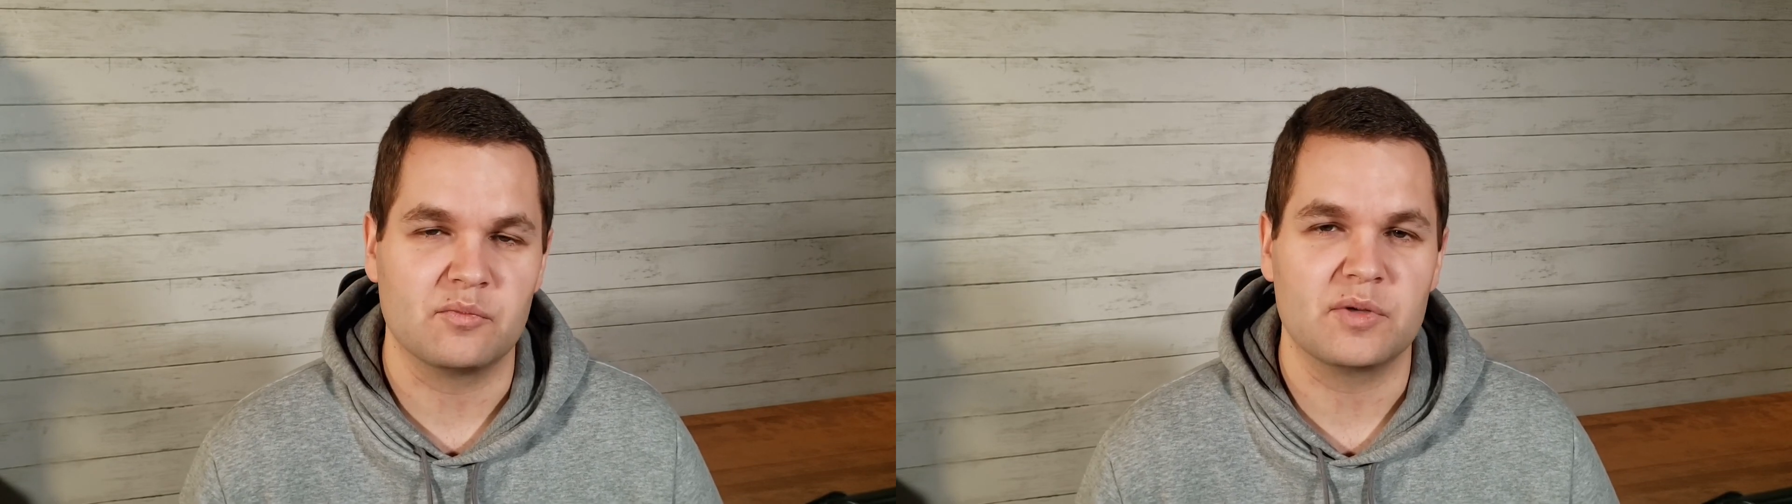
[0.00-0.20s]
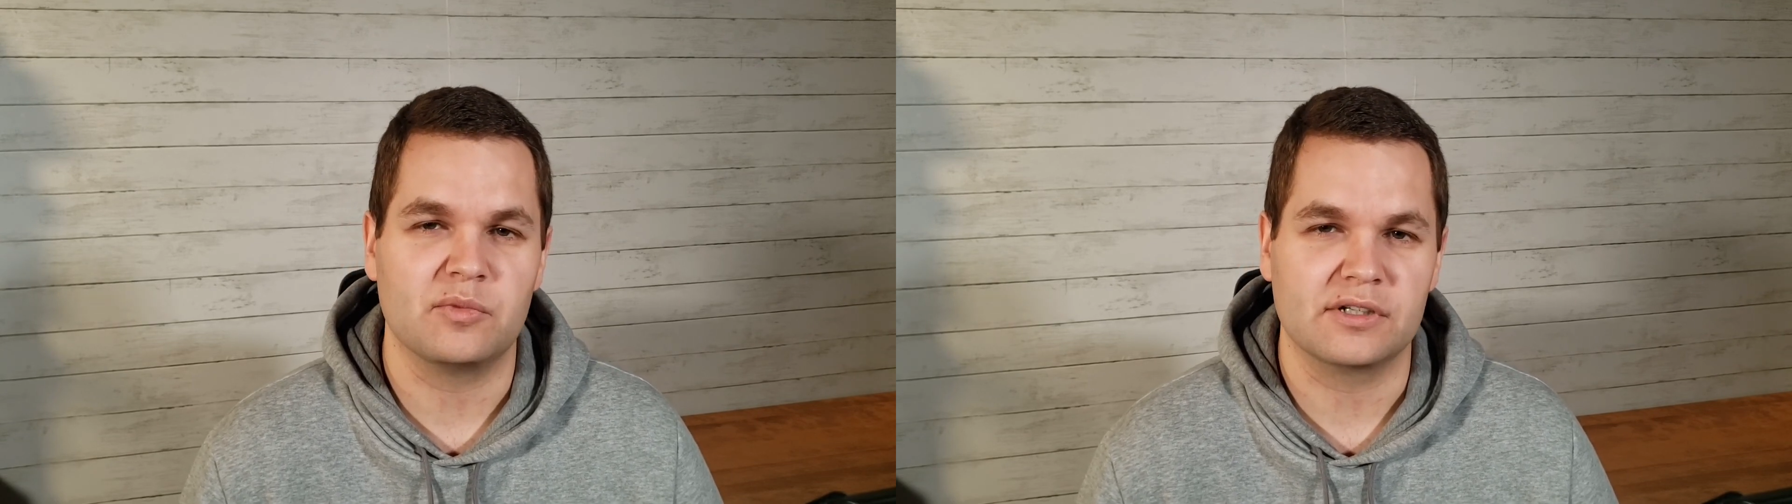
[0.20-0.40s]

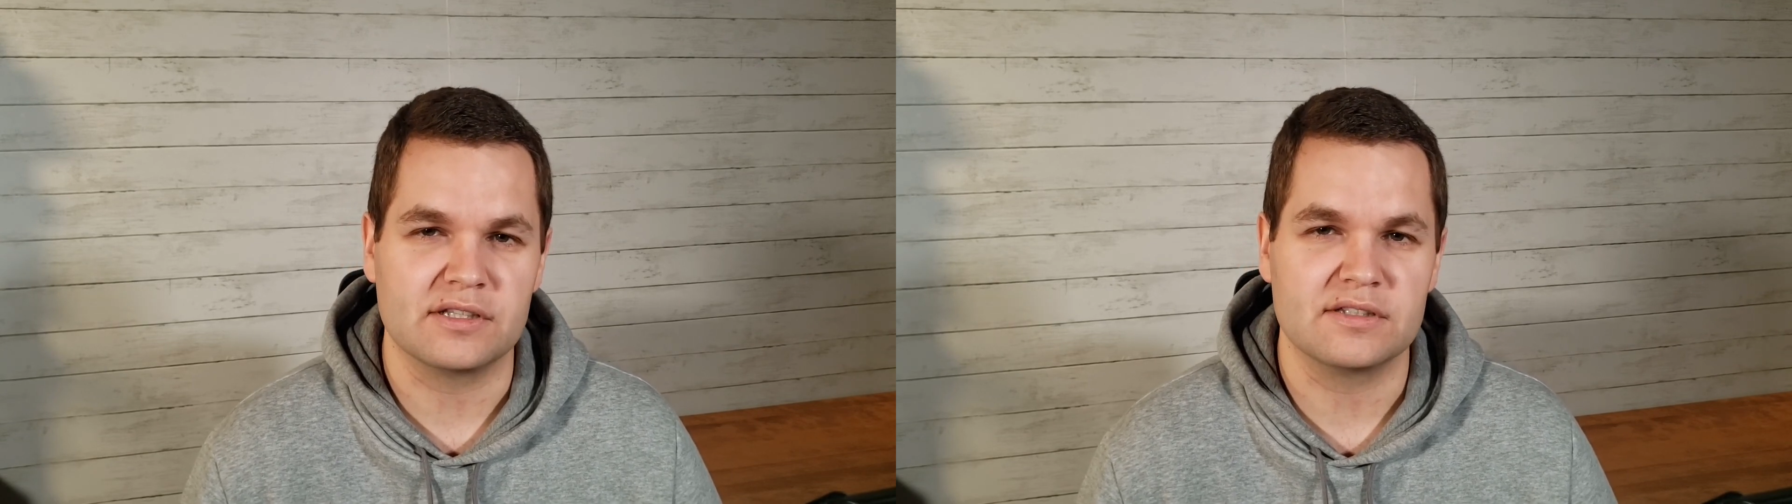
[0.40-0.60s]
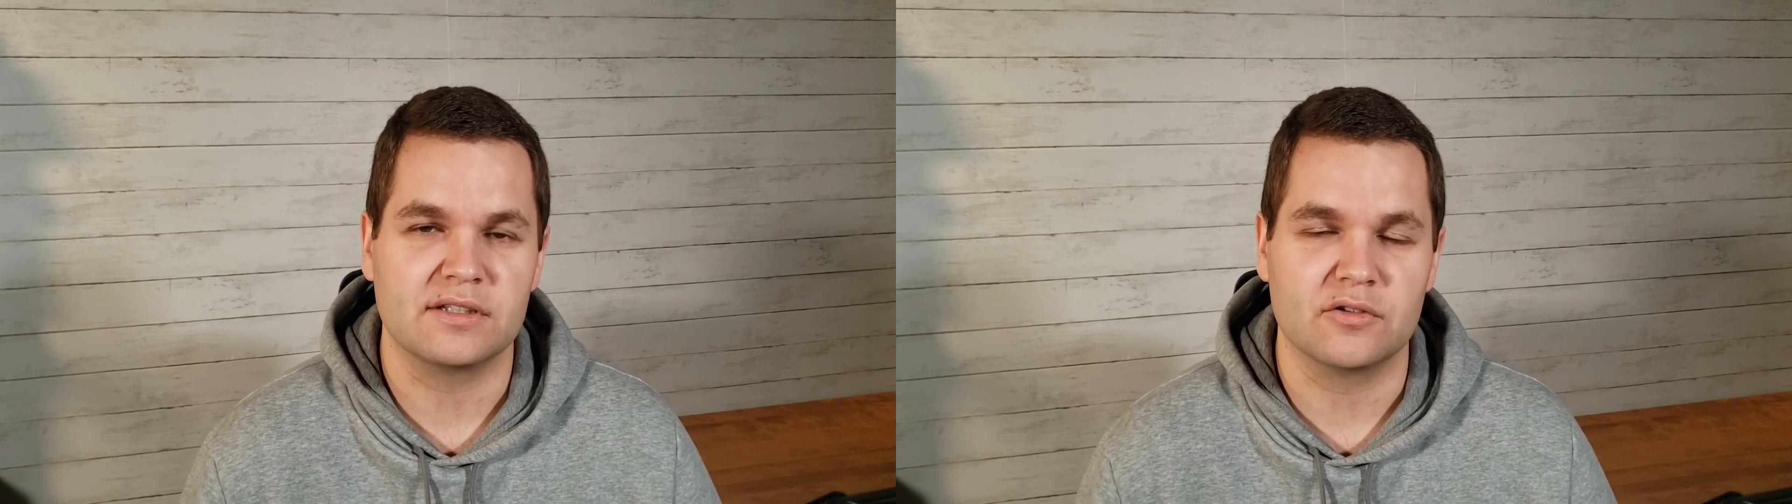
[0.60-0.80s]
and people
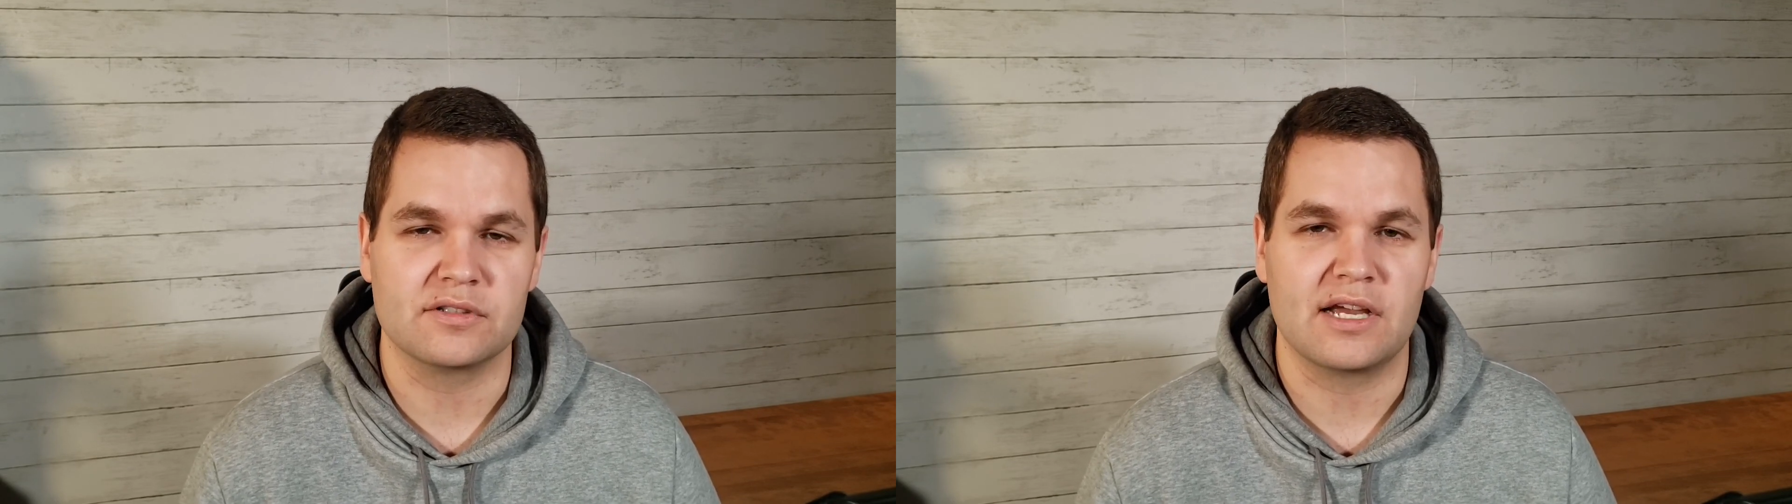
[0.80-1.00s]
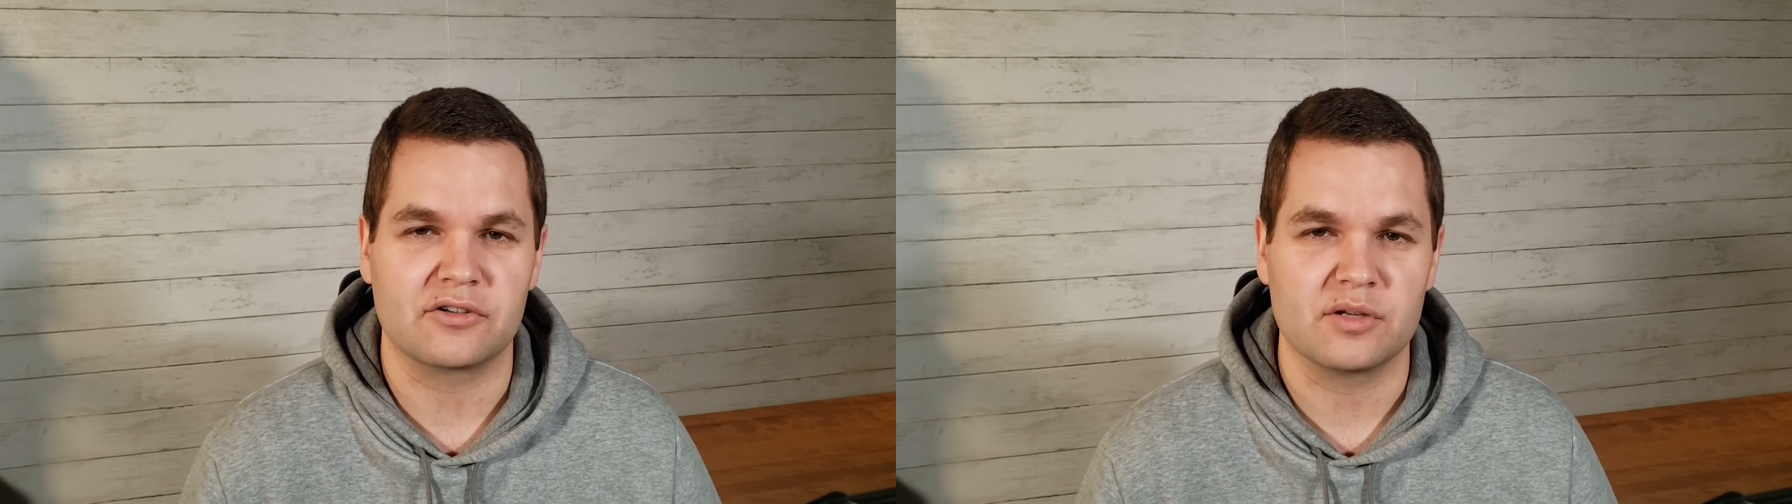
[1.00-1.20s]
can see those
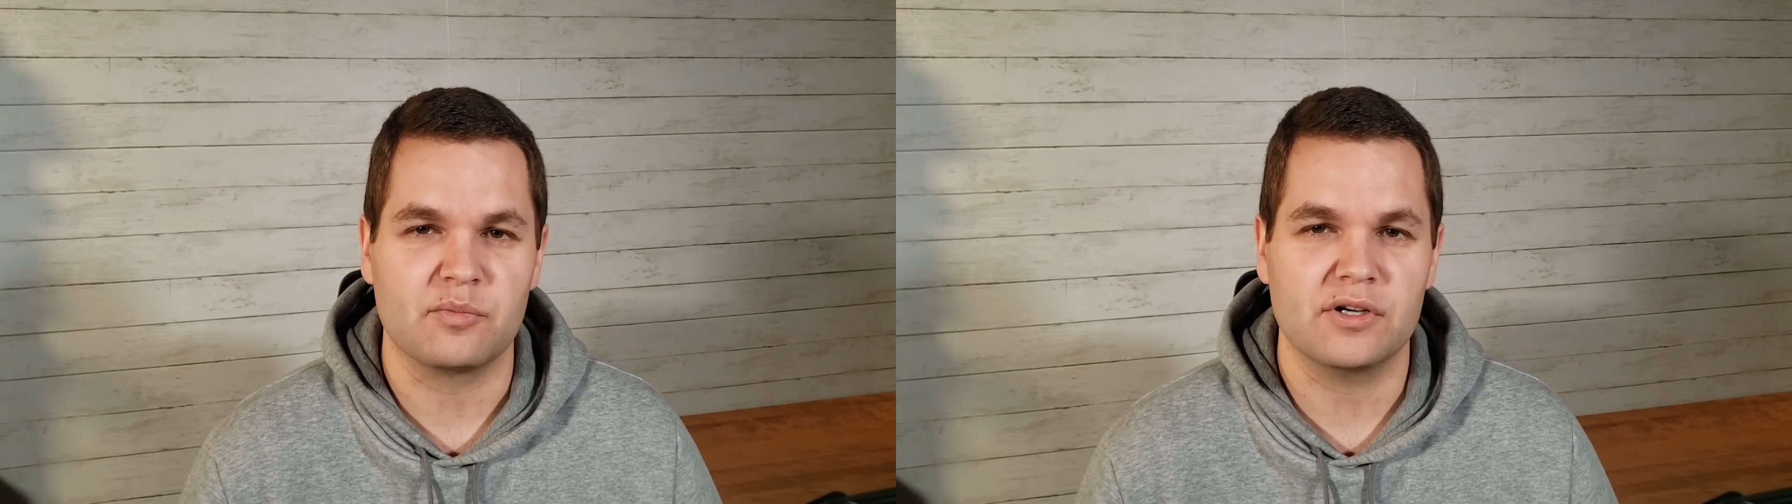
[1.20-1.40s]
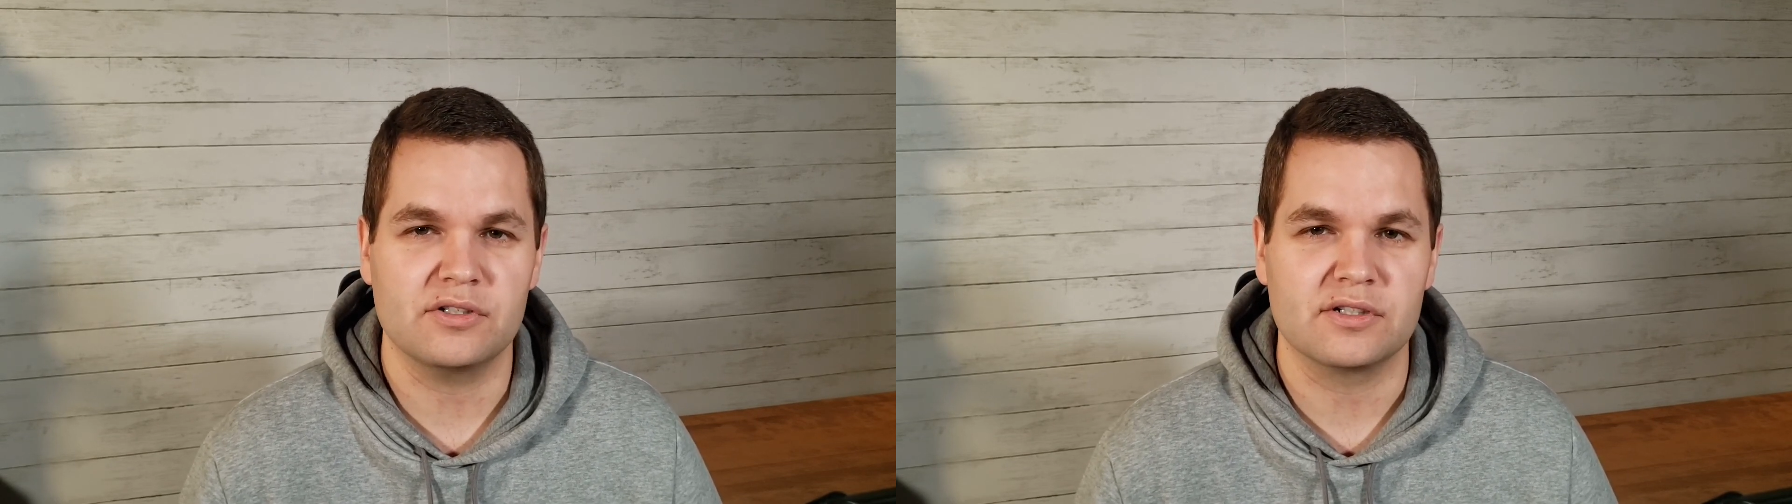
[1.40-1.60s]
and actually
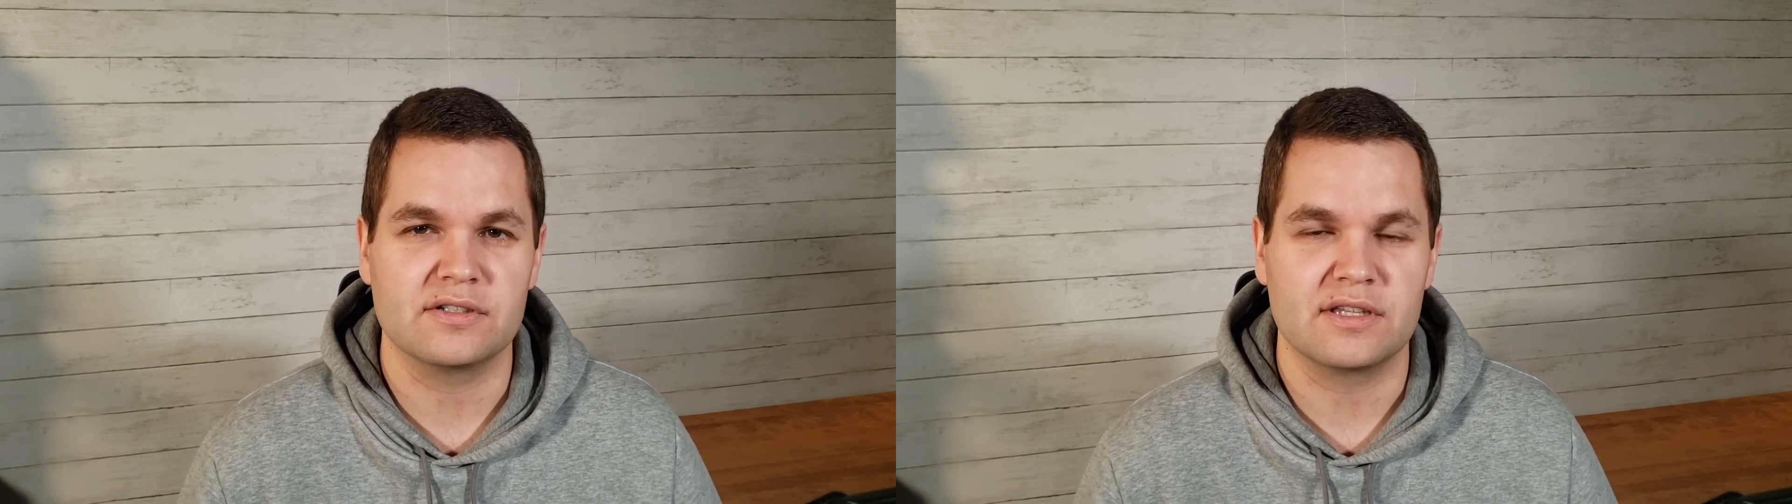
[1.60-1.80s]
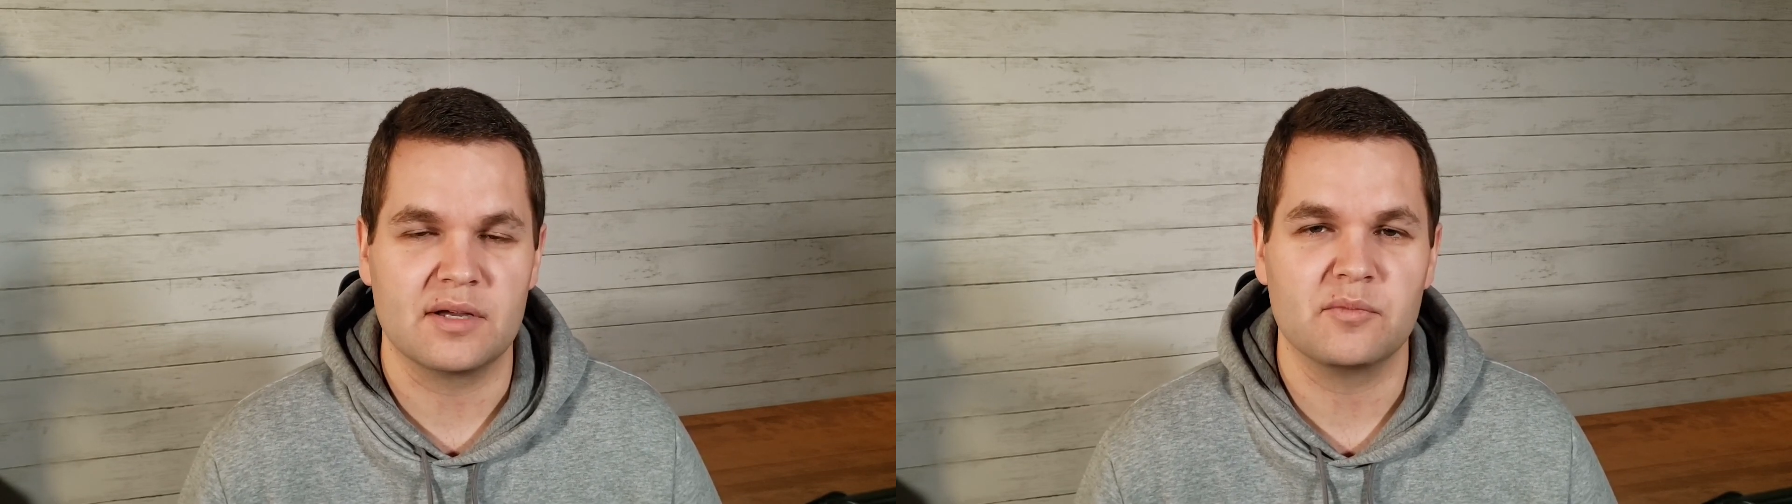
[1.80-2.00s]

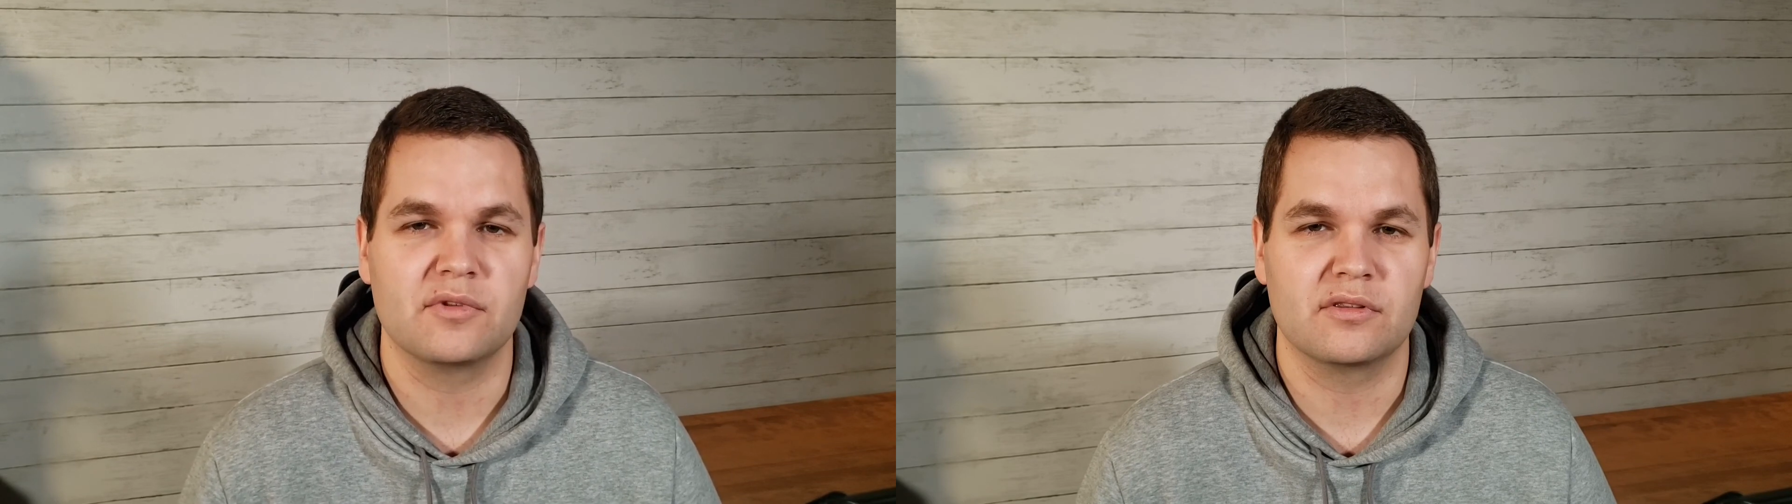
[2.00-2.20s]
purchase them